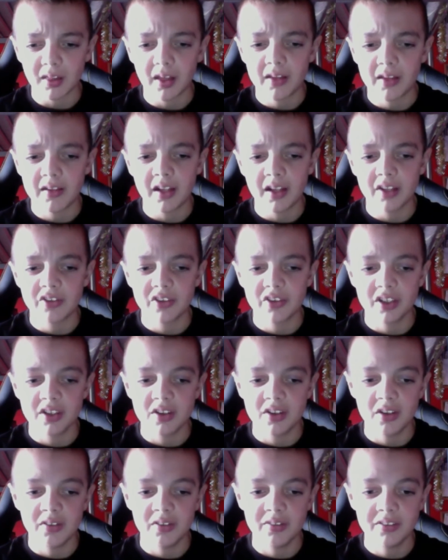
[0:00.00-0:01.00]
next
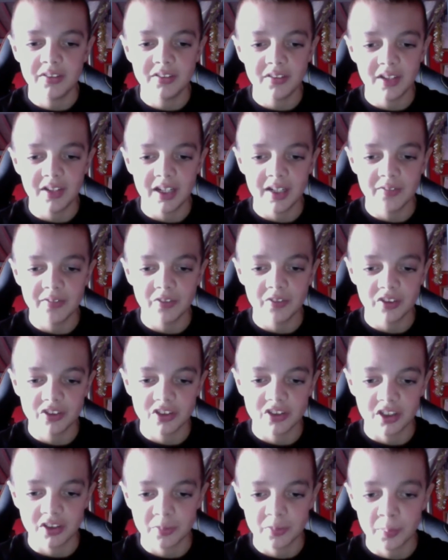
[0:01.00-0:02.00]
season for
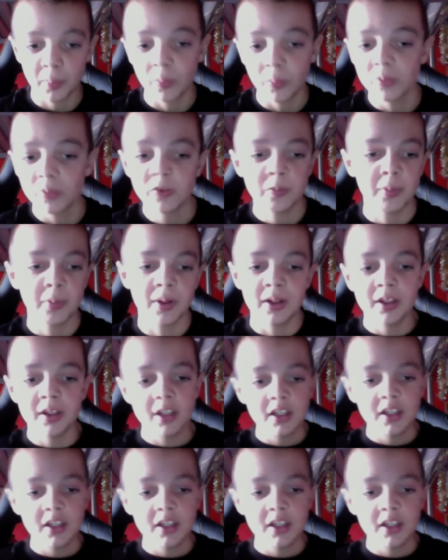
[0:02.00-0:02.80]
Sky Sports, but